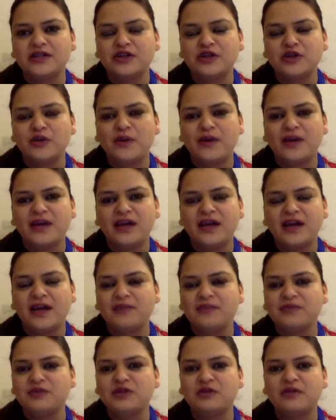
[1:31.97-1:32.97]
you know, when it
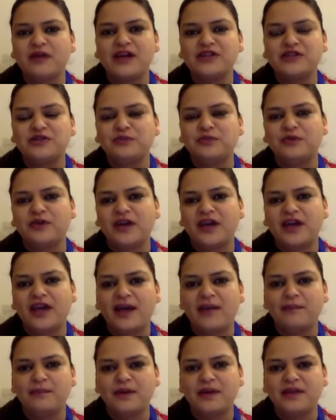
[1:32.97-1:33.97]
came to the Right to Pray
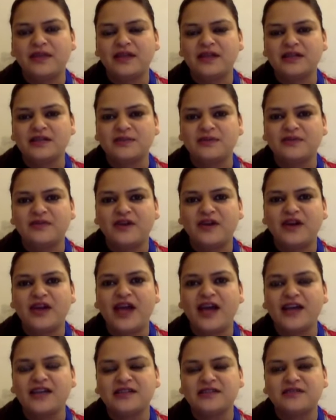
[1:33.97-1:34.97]
campaign that has been very
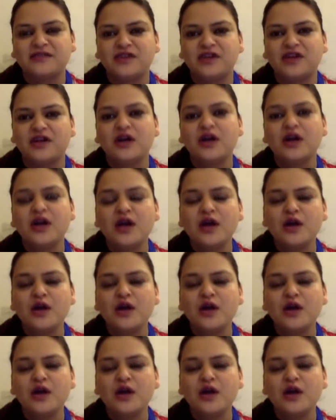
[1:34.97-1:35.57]
active here,